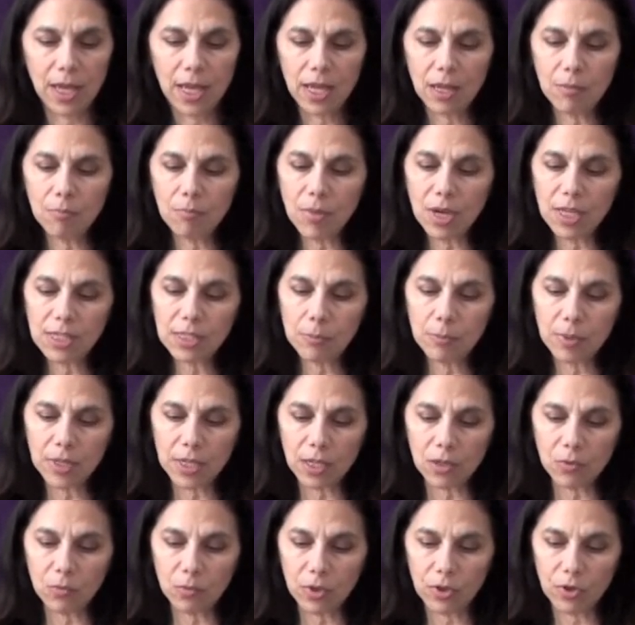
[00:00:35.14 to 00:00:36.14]
It must
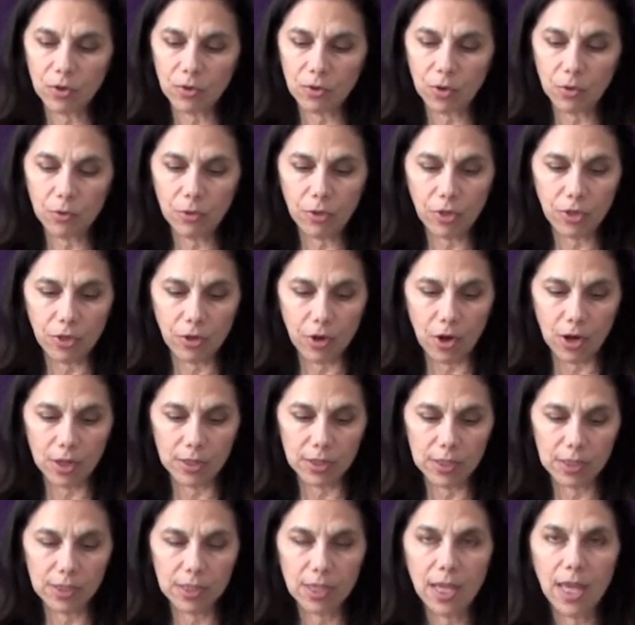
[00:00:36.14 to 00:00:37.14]
begin with your own
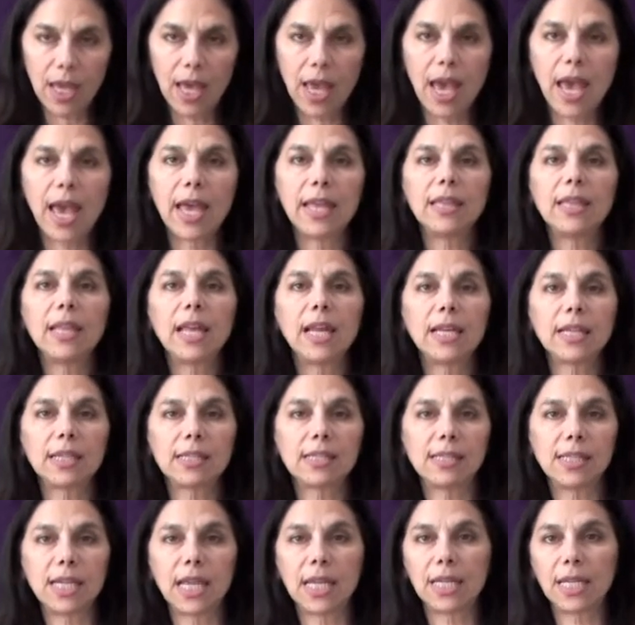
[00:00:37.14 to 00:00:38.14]
thoughts and then
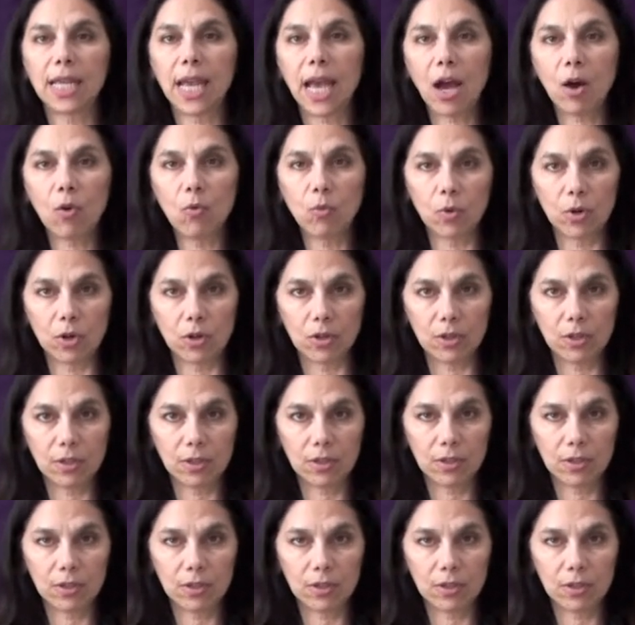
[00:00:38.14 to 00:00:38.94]
extend outward.